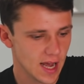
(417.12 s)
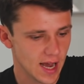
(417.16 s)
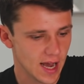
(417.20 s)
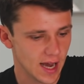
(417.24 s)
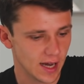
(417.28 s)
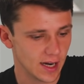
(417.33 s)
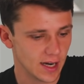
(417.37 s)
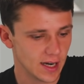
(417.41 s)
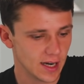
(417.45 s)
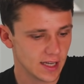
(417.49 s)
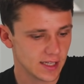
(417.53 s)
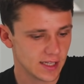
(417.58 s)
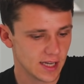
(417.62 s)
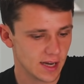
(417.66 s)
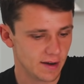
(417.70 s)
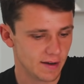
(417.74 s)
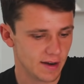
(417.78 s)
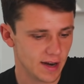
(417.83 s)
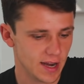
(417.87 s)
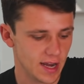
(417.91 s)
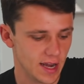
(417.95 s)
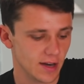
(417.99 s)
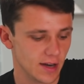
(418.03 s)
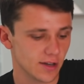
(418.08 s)
And then this
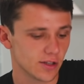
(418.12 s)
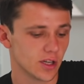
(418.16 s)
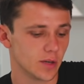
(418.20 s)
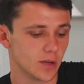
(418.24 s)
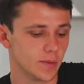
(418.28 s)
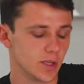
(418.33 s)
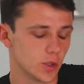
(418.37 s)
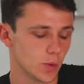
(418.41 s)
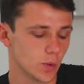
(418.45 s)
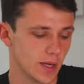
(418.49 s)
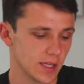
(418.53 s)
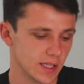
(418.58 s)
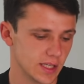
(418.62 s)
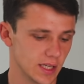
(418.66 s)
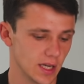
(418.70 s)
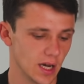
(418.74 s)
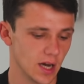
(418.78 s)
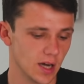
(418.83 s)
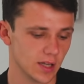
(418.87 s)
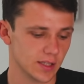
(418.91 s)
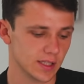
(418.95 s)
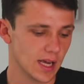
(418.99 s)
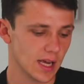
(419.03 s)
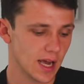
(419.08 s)
area here is going to be 20
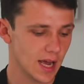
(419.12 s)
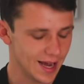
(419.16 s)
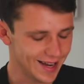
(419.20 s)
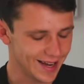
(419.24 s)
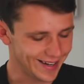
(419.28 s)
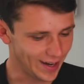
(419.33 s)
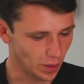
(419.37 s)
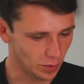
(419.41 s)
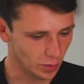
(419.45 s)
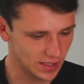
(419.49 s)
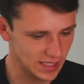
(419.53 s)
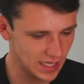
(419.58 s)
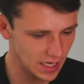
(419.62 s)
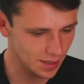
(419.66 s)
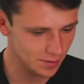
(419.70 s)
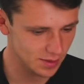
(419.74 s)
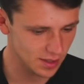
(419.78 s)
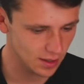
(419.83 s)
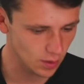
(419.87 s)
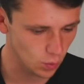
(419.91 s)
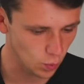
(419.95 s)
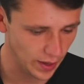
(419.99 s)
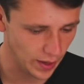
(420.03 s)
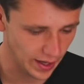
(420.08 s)
yards. Now in terms
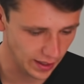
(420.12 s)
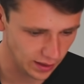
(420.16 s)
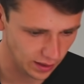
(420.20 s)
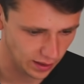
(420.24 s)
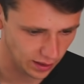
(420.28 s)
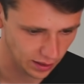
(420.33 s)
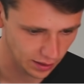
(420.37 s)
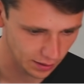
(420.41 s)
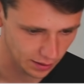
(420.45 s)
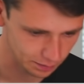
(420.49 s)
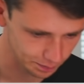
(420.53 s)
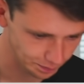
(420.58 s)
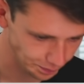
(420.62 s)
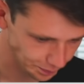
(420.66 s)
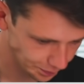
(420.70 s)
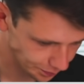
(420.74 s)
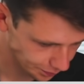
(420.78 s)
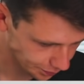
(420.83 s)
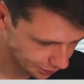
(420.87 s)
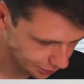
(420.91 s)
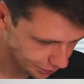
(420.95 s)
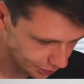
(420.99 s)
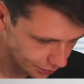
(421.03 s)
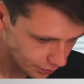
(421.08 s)
of the width,
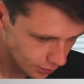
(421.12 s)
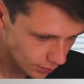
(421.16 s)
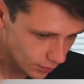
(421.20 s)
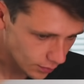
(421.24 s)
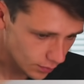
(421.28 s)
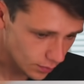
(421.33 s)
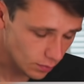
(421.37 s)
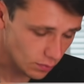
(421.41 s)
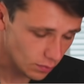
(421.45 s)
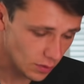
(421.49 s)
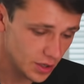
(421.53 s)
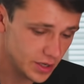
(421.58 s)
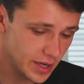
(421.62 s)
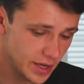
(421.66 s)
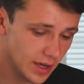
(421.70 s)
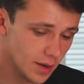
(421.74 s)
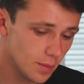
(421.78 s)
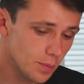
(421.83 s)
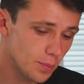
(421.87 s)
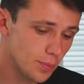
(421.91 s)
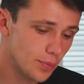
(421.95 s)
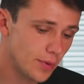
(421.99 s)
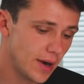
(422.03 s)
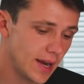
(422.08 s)
you
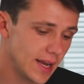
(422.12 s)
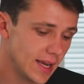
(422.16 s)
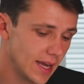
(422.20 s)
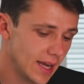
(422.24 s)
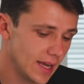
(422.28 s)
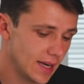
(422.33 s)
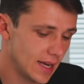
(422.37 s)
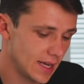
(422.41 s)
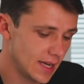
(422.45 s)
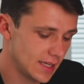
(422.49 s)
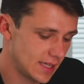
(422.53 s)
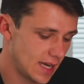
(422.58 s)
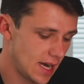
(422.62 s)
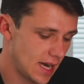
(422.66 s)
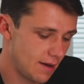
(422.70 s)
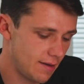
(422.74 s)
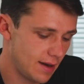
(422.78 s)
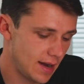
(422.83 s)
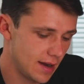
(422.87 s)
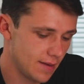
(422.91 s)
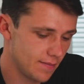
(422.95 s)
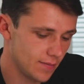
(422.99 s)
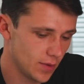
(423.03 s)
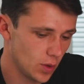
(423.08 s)
can bring in this
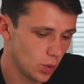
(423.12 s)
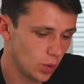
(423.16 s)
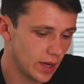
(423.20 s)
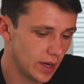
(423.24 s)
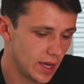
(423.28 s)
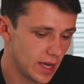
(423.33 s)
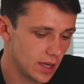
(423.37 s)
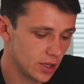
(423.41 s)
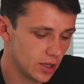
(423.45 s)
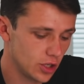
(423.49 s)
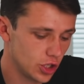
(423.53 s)
area, okay, you can